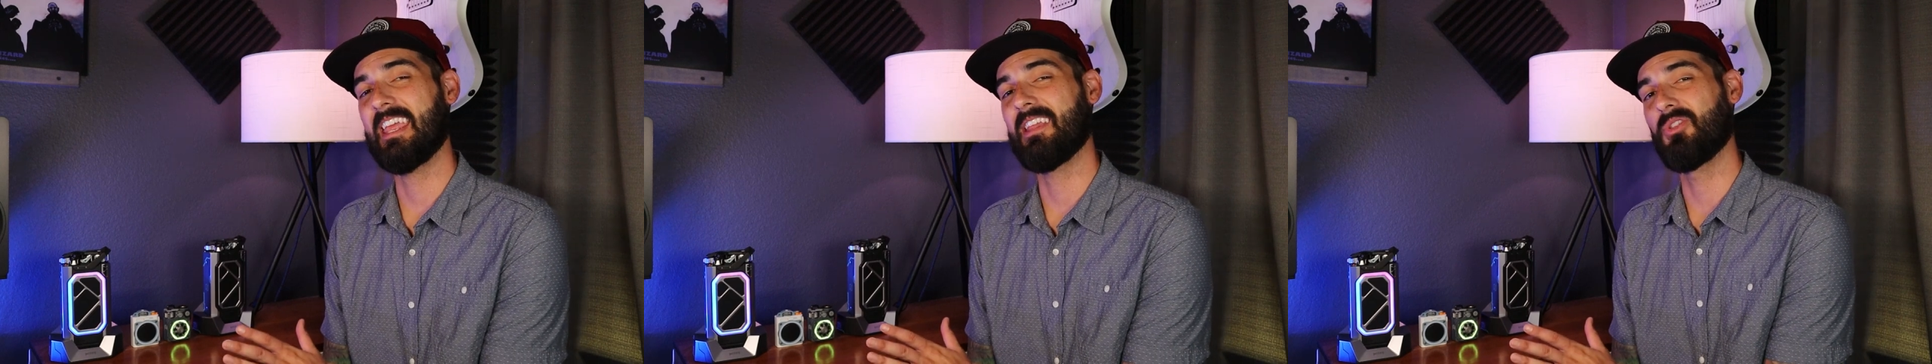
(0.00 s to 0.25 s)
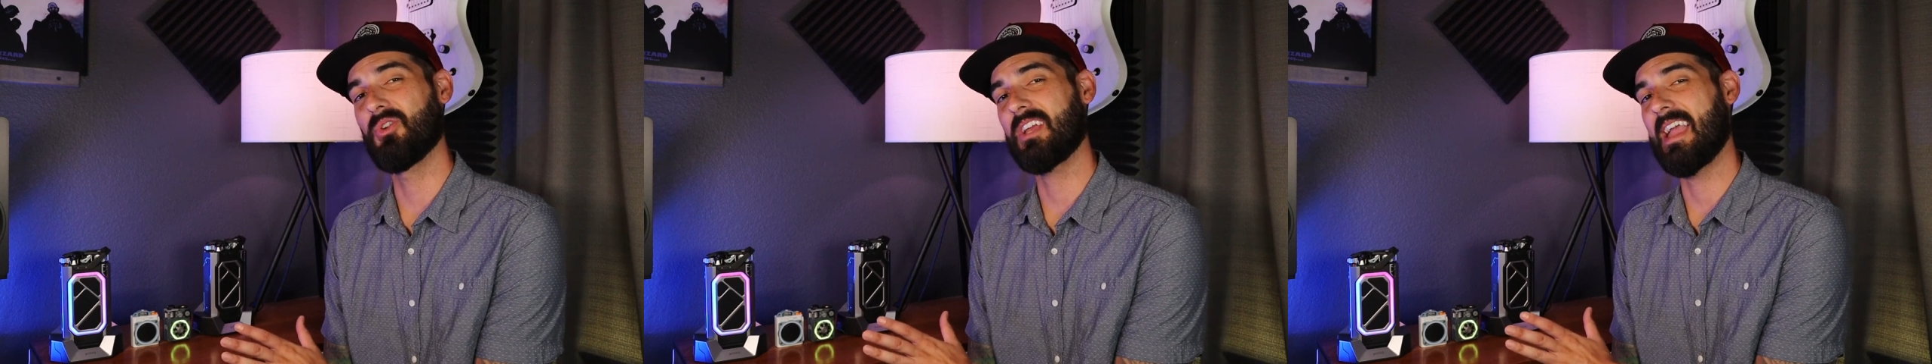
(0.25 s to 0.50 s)
a
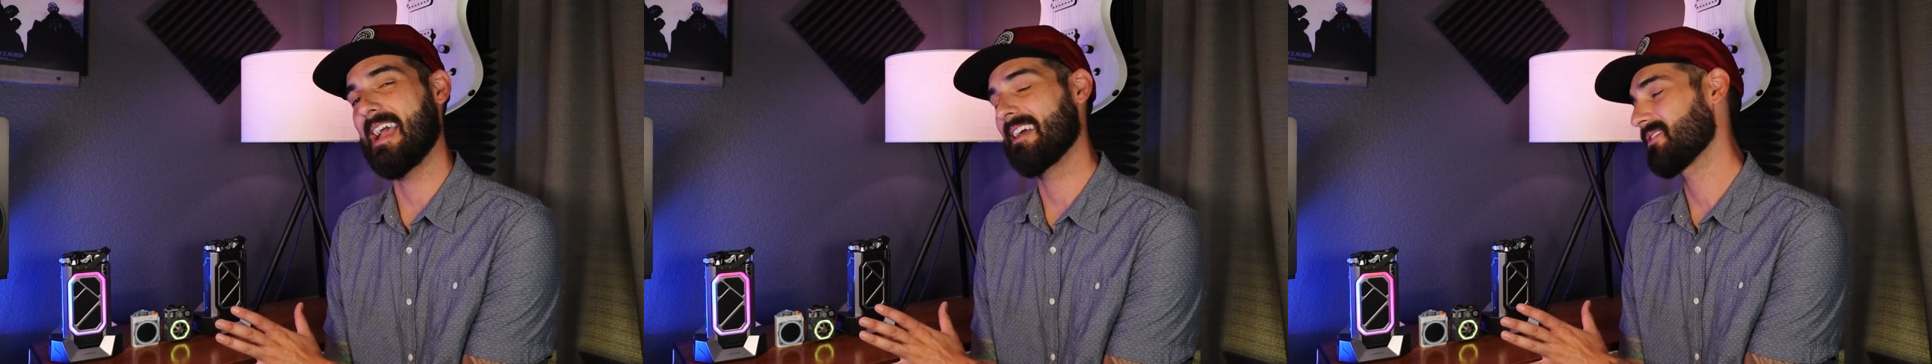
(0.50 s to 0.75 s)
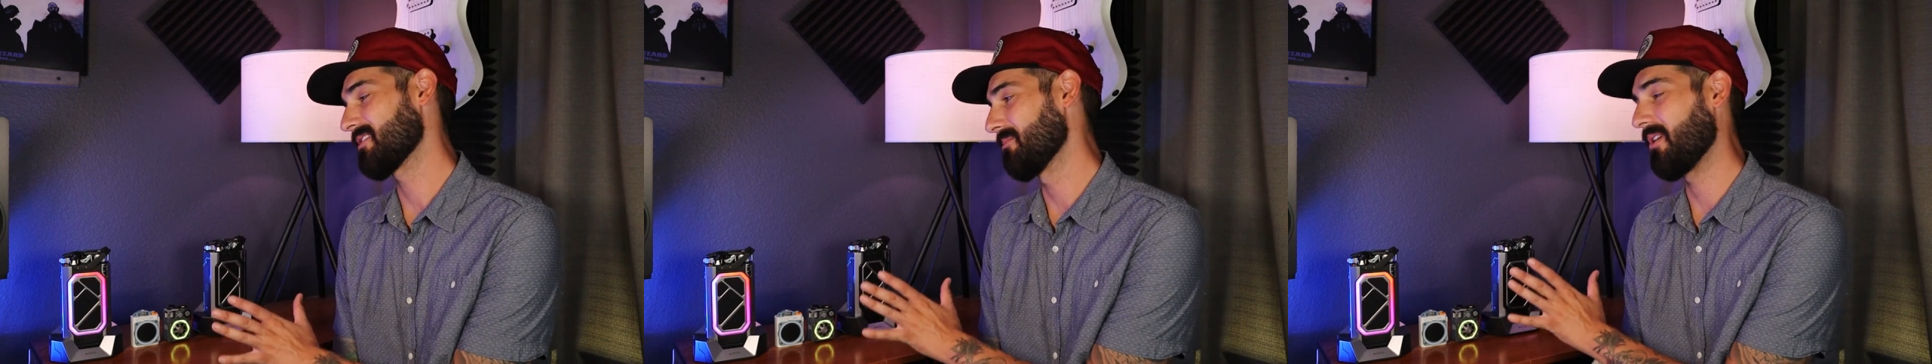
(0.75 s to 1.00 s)
look
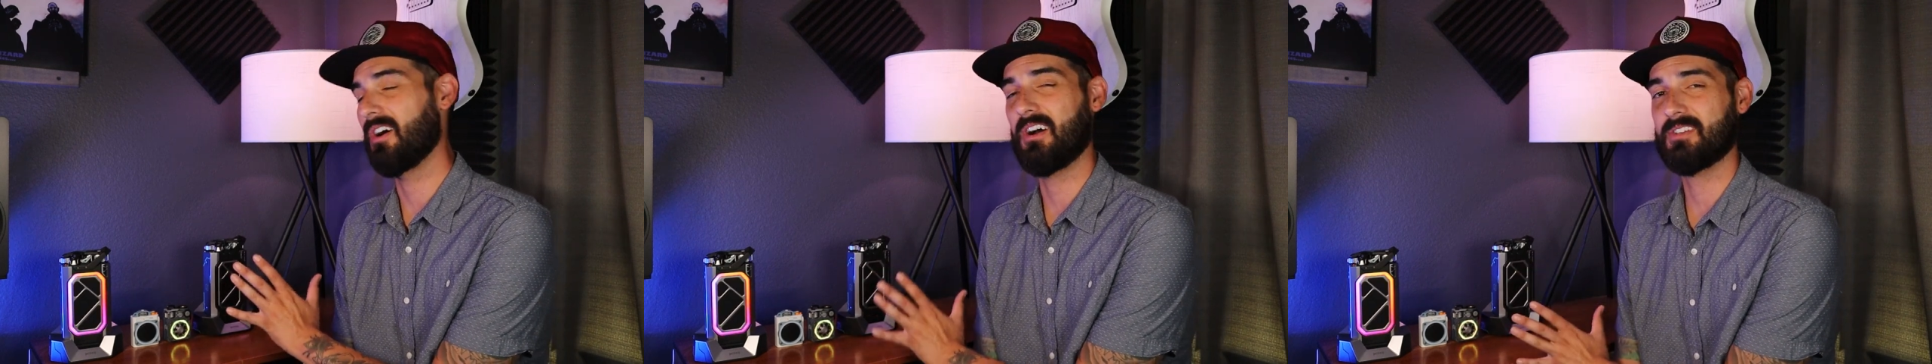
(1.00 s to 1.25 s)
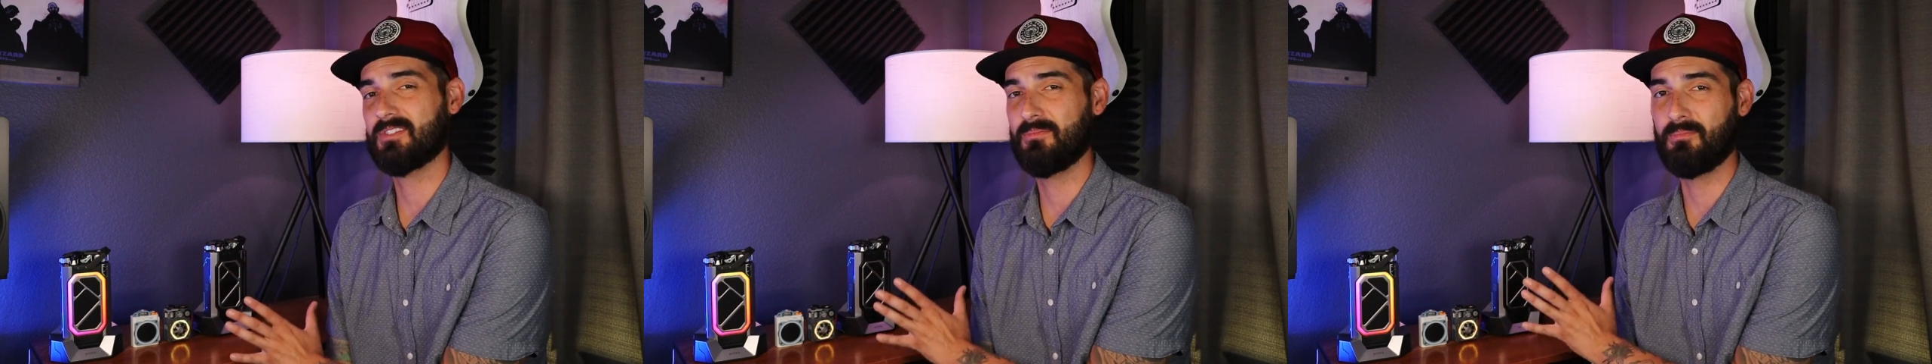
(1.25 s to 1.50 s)
at some
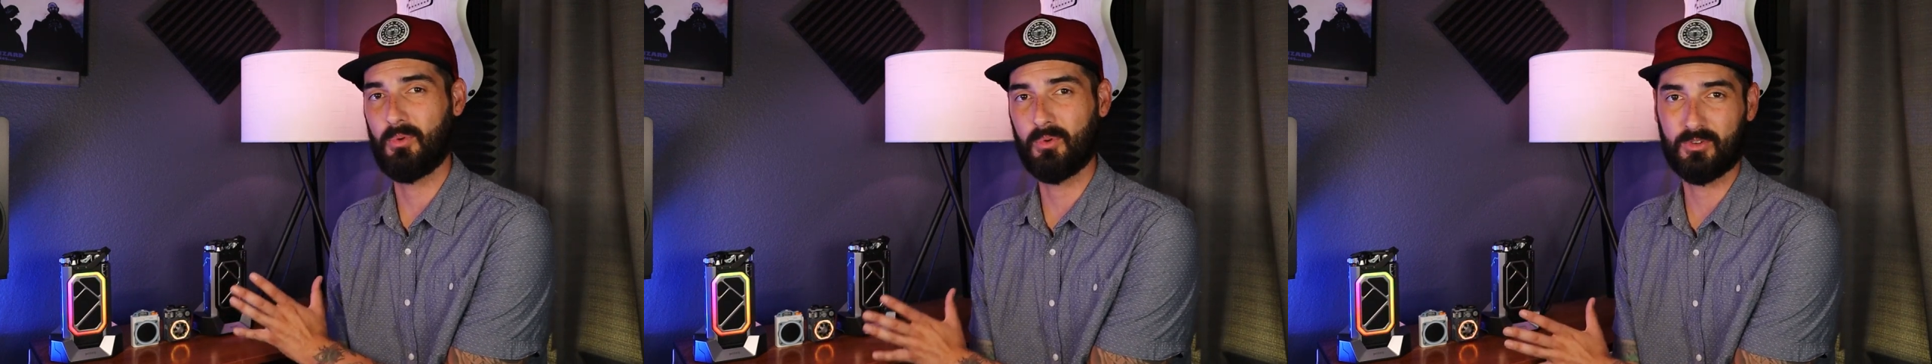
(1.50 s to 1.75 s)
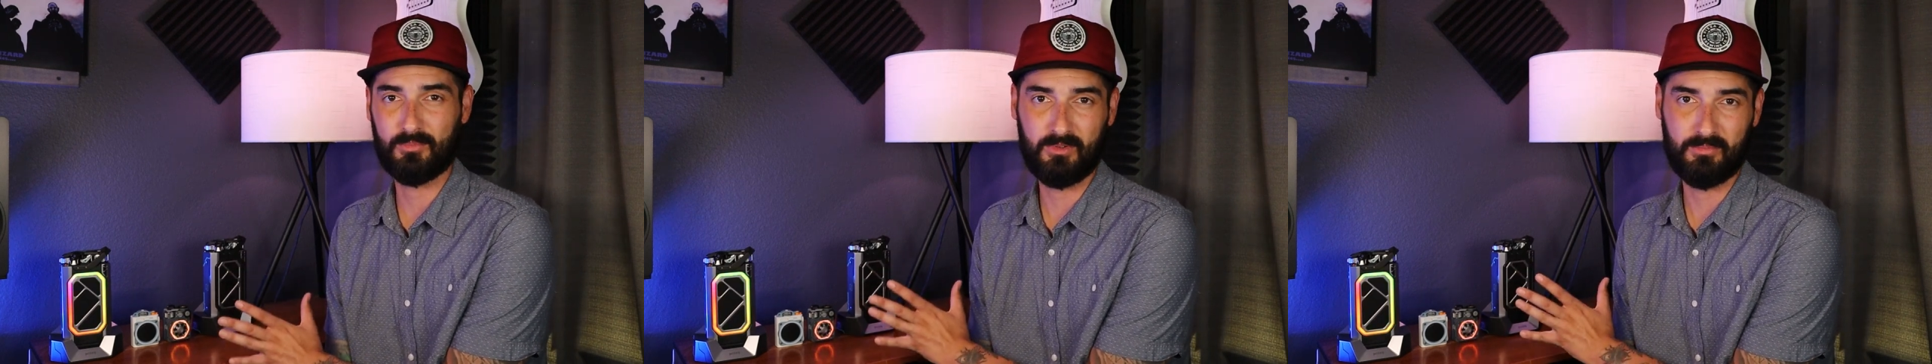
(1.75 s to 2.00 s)
awesome
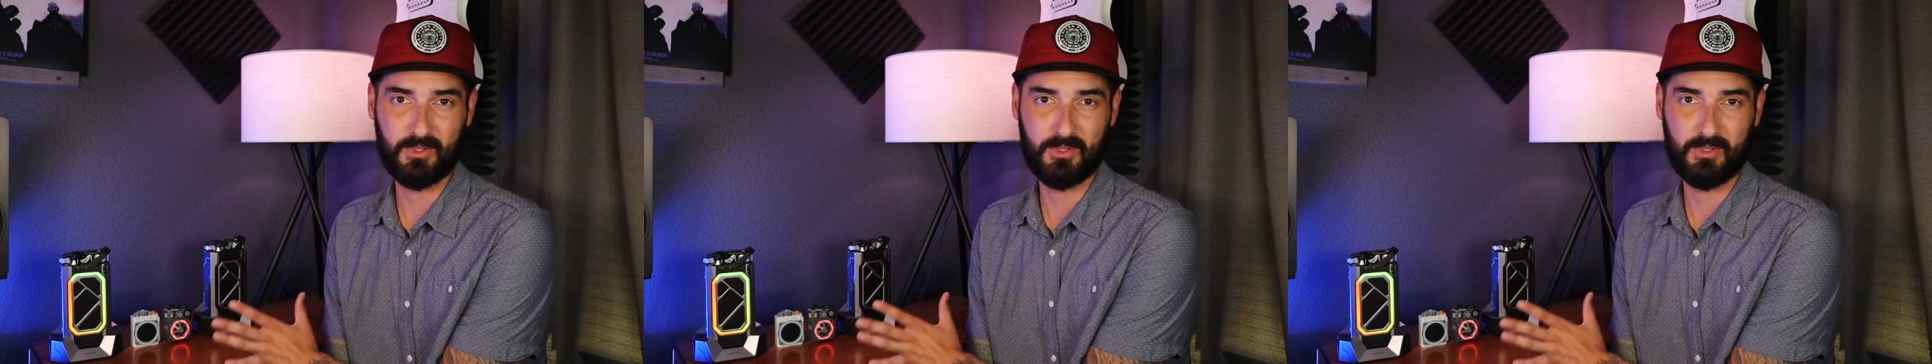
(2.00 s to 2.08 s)
portable